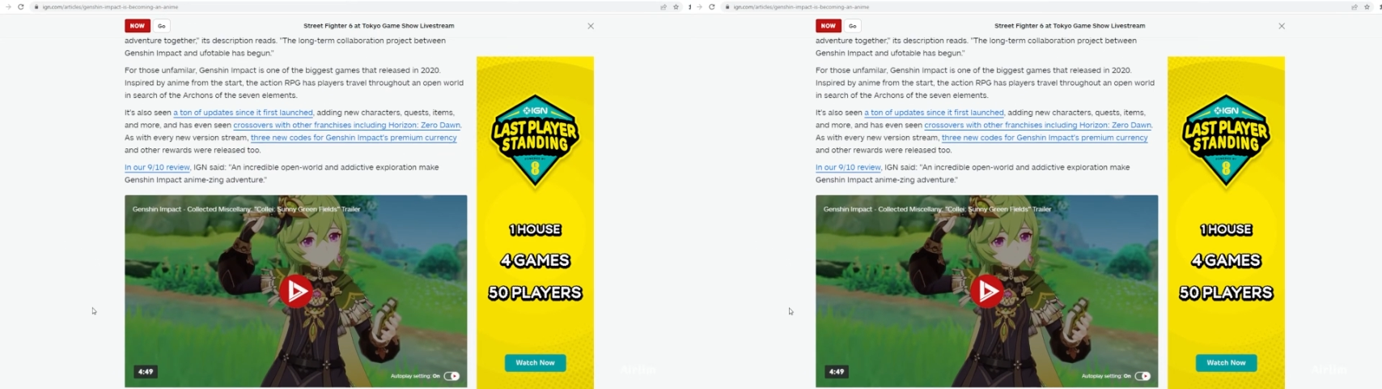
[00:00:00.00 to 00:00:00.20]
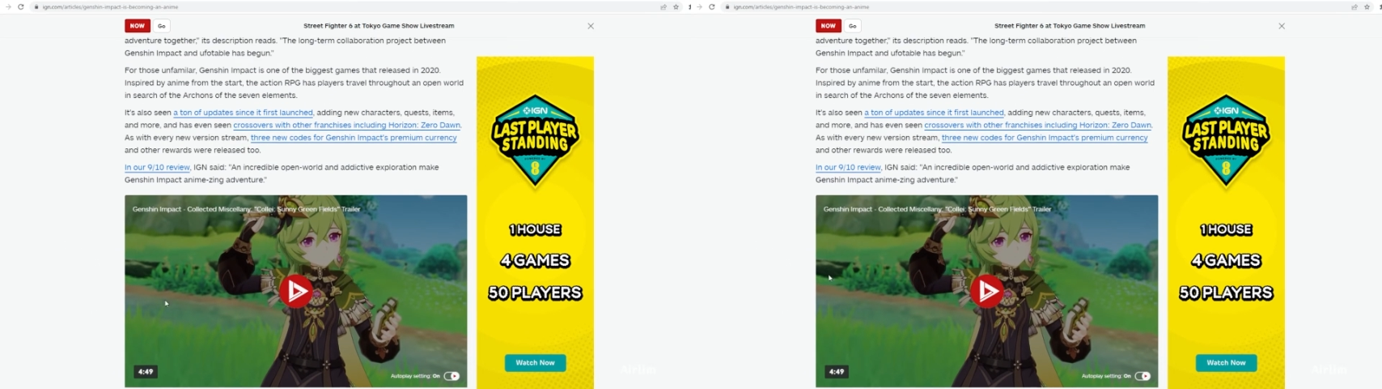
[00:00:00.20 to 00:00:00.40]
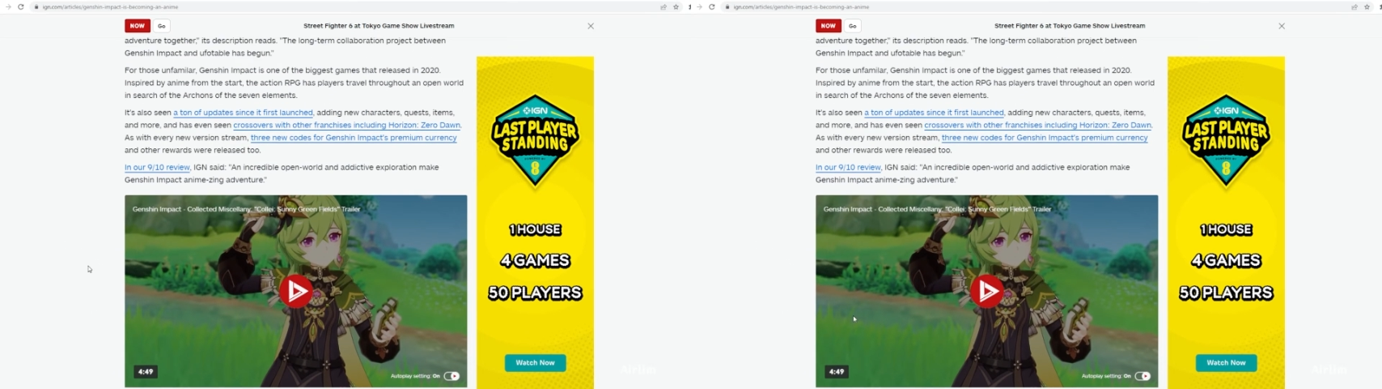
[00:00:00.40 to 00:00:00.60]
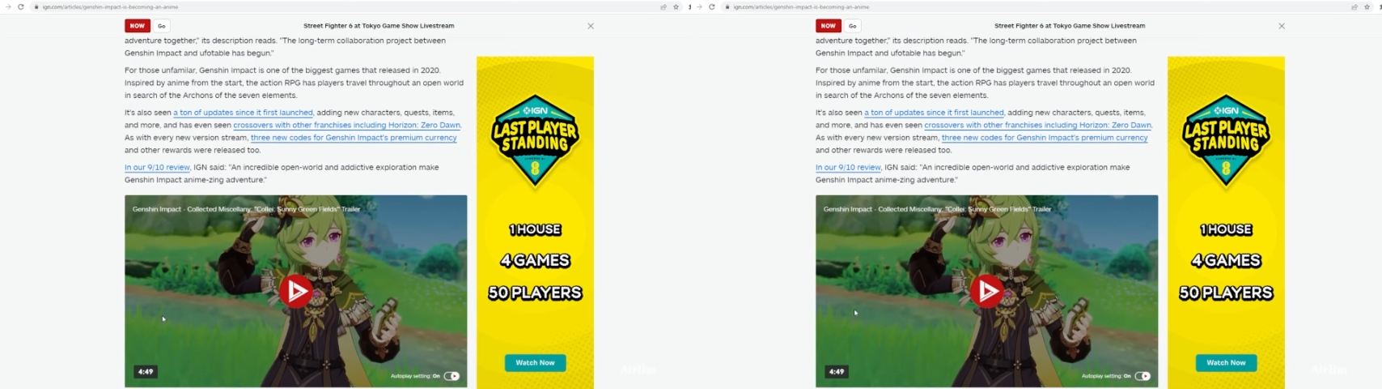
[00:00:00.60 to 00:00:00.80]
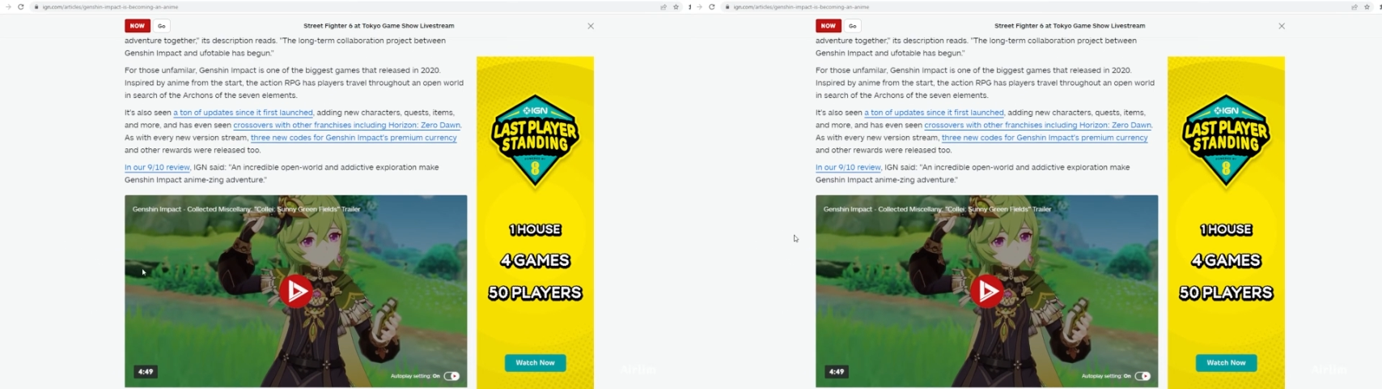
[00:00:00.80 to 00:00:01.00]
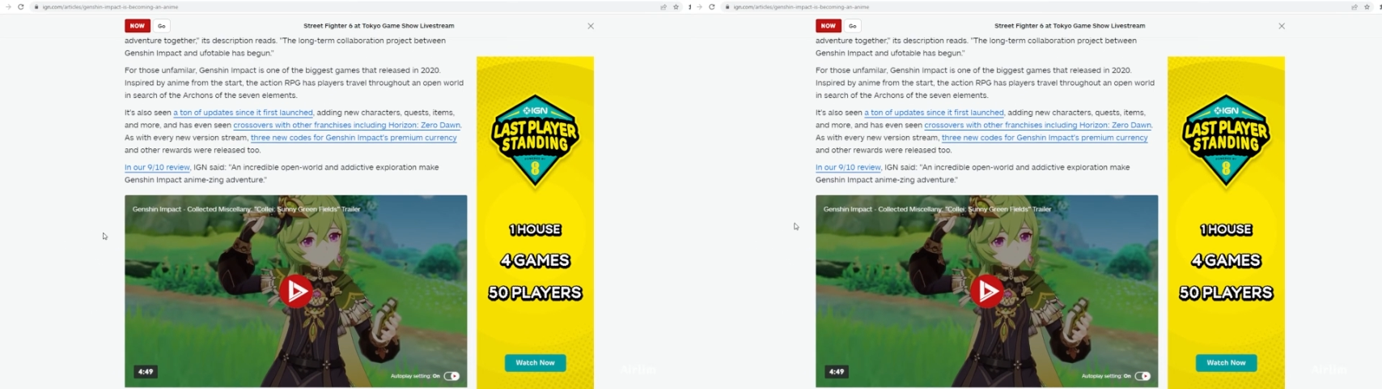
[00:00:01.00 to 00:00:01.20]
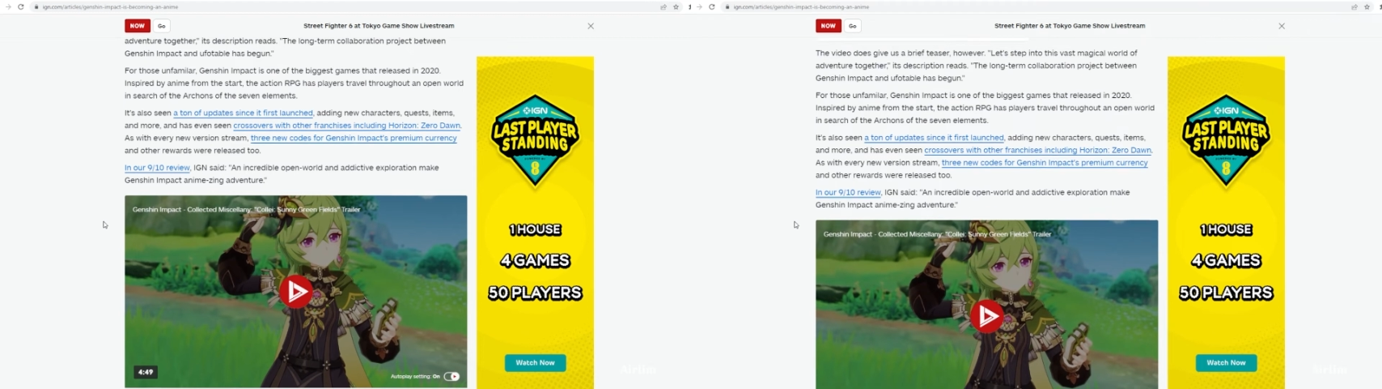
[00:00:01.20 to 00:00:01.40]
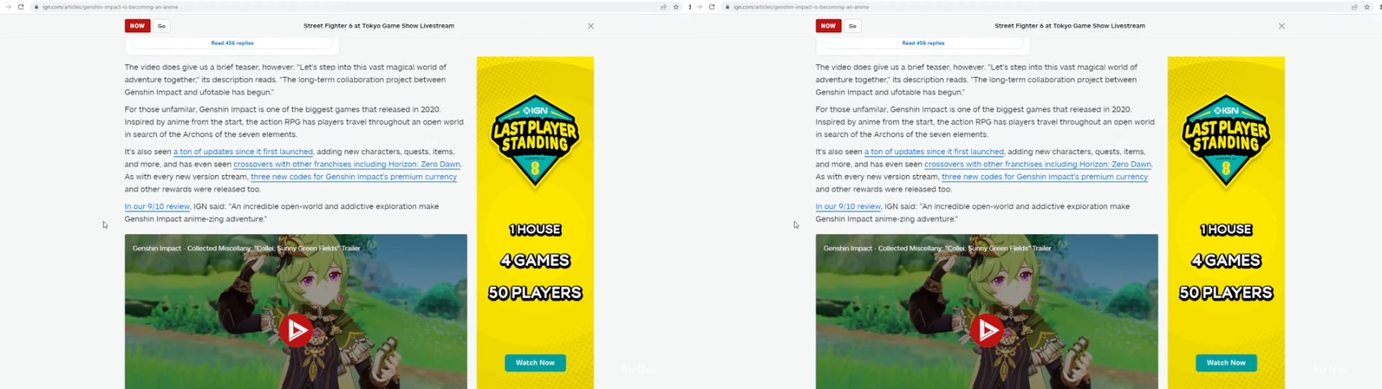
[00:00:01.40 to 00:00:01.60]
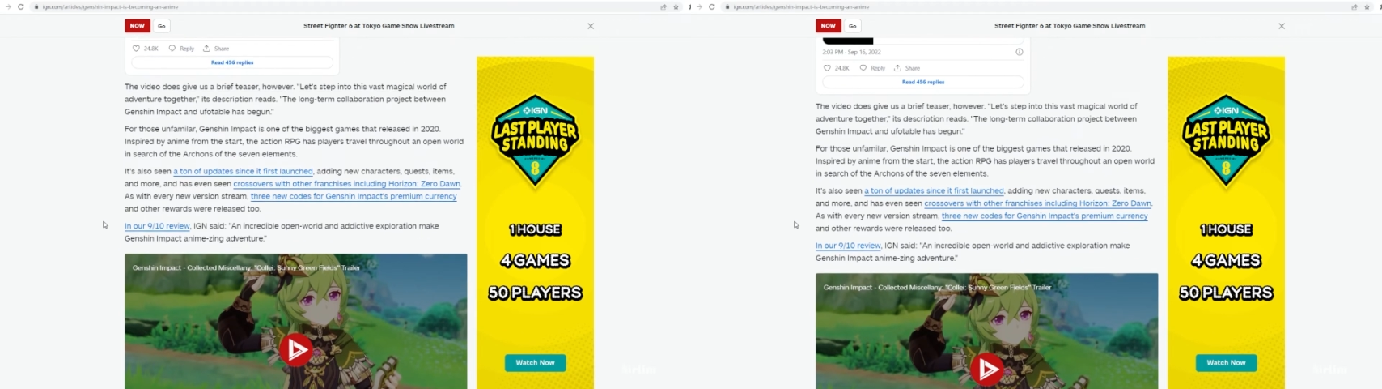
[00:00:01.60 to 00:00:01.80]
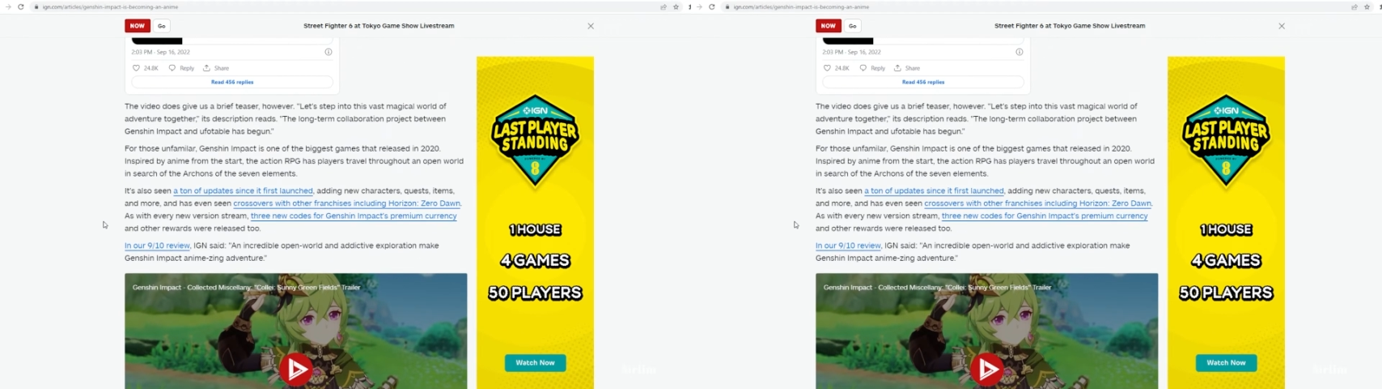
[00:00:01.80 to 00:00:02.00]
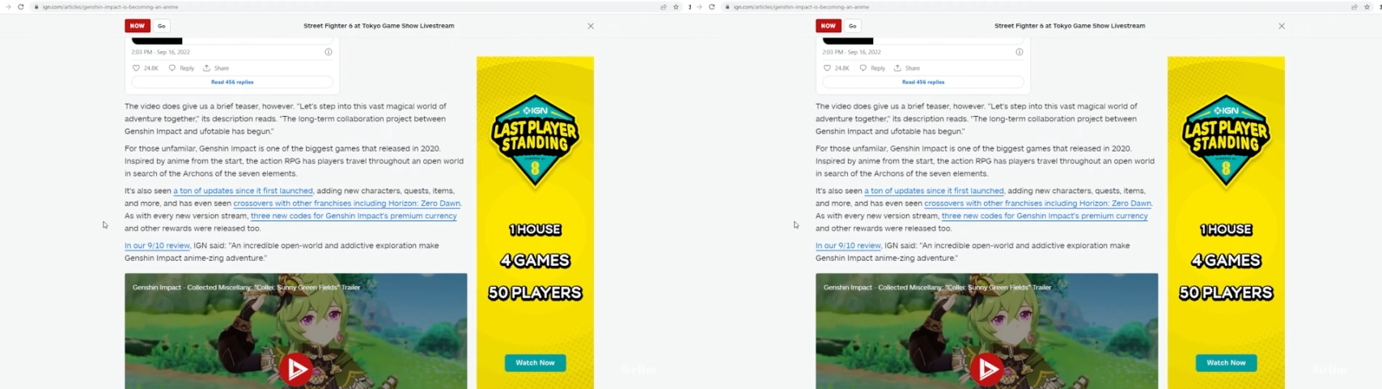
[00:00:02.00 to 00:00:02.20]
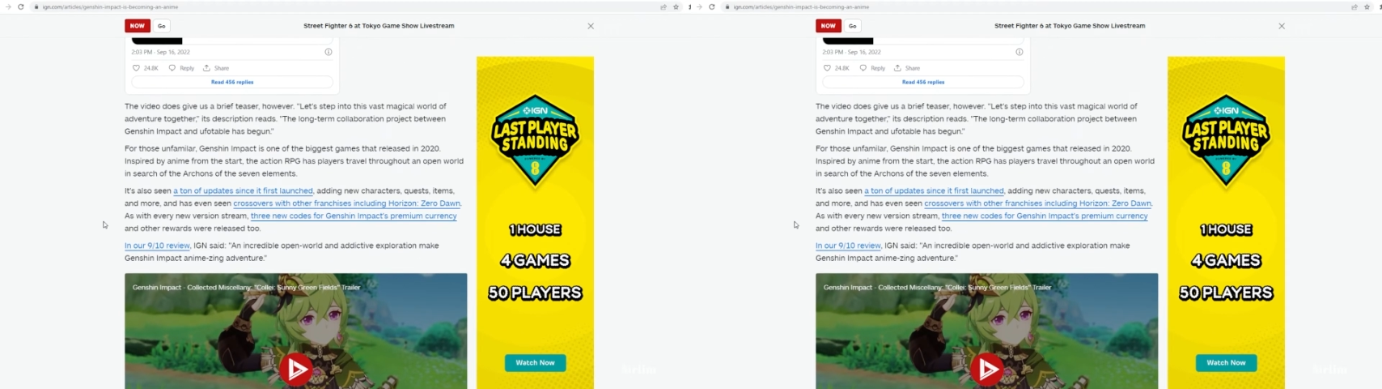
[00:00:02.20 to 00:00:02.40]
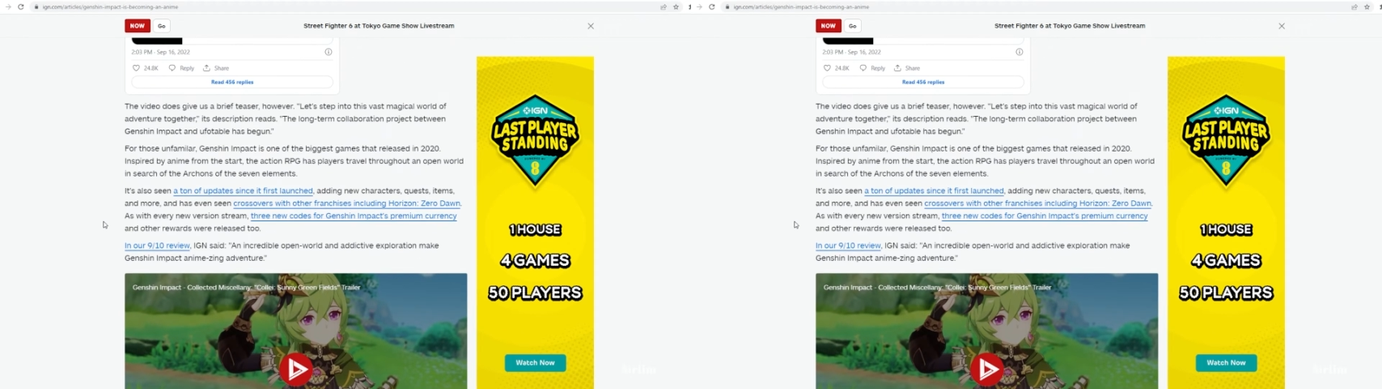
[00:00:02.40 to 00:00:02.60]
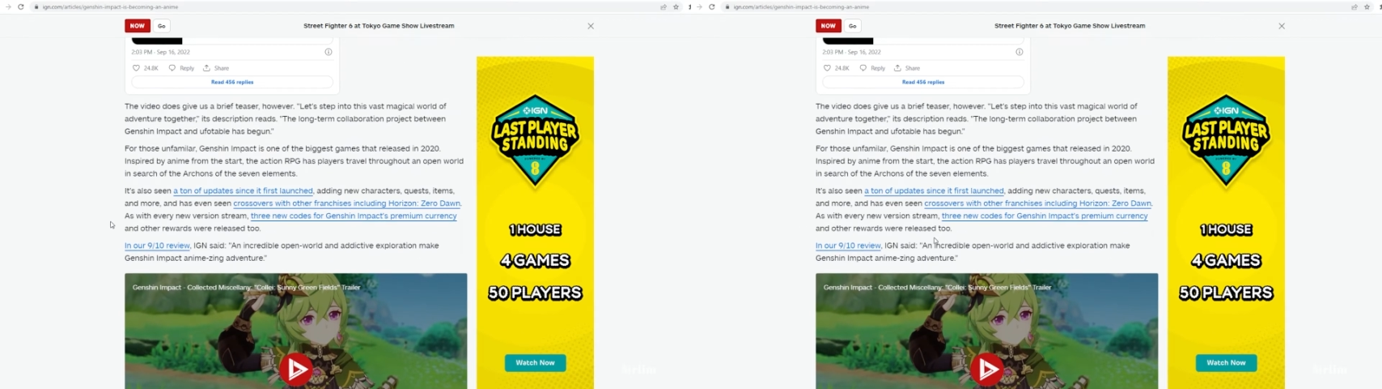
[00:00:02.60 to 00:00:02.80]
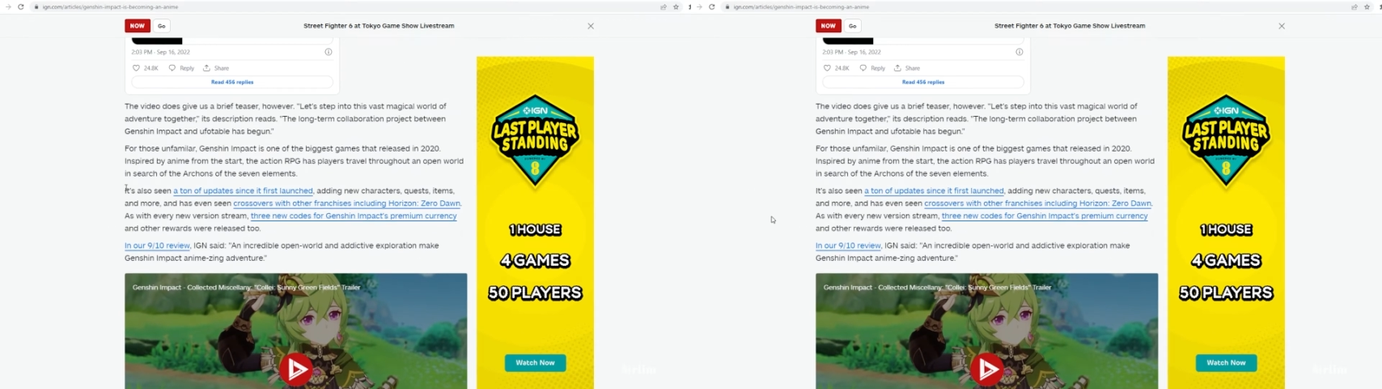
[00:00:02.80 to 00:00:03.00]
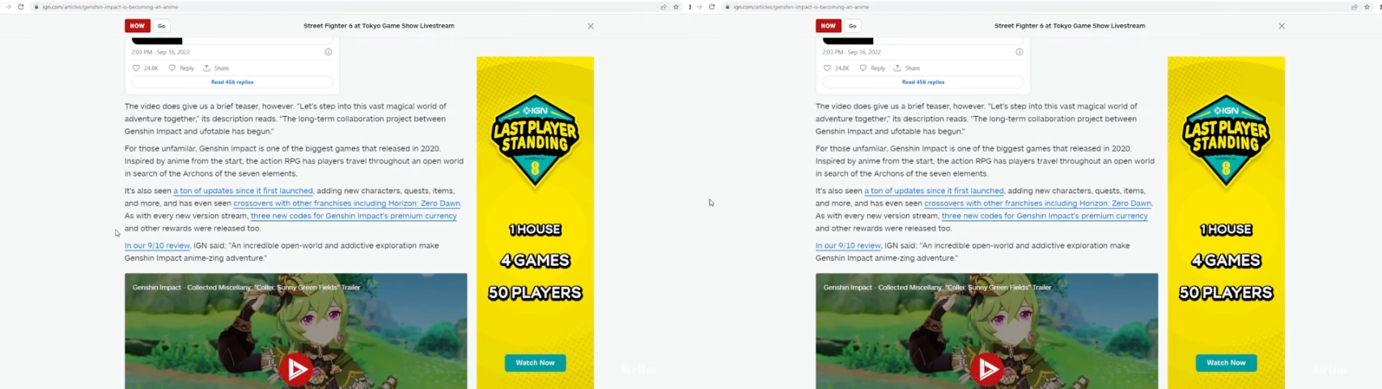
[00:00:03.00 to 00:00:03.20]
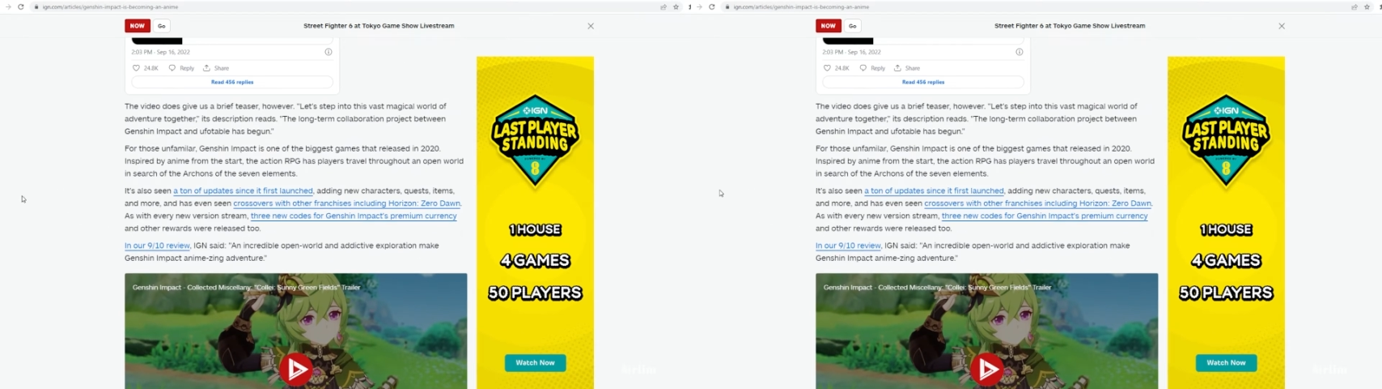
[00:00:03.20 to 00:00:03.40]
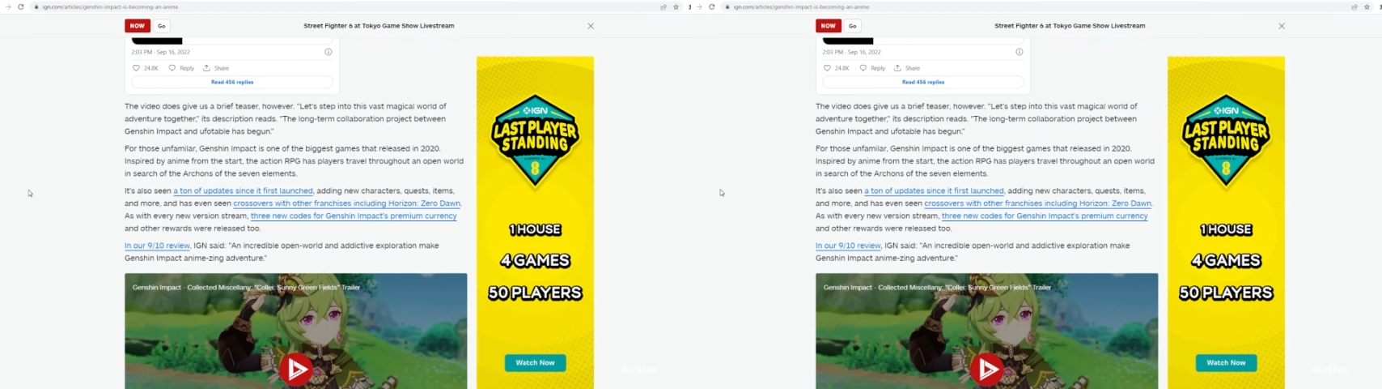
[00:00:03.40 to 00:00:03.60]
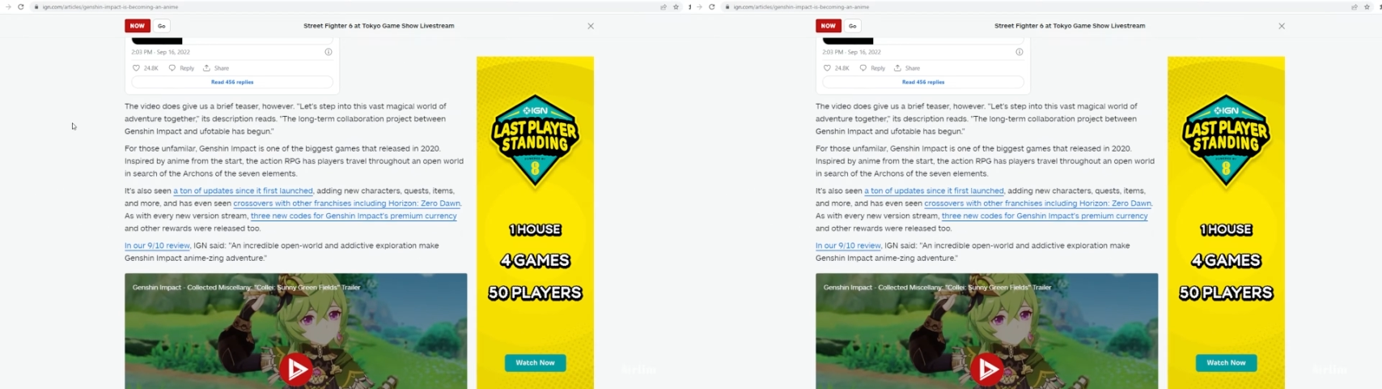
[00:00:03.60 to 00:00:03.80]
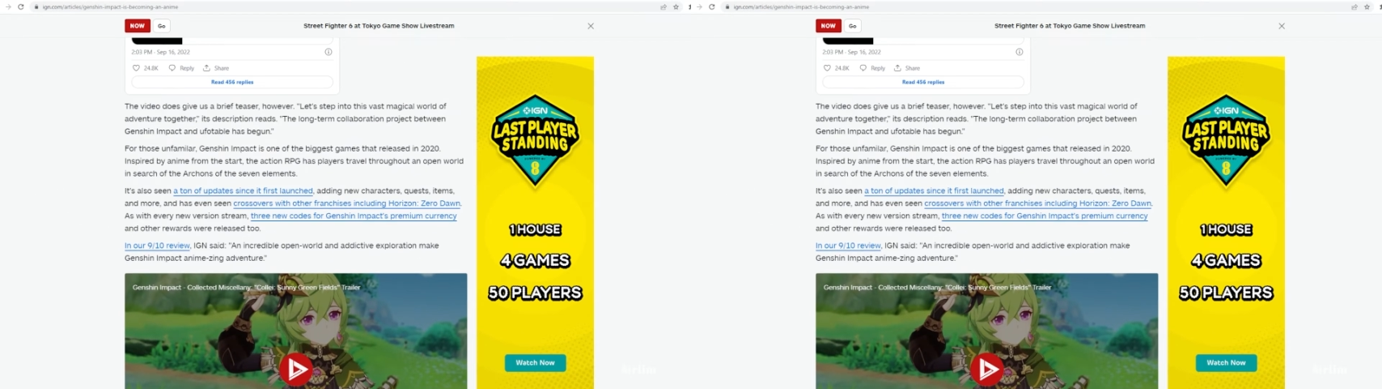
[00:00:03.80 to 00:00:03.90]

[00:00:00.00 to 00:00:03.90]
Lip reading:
[unreadable: no face in view]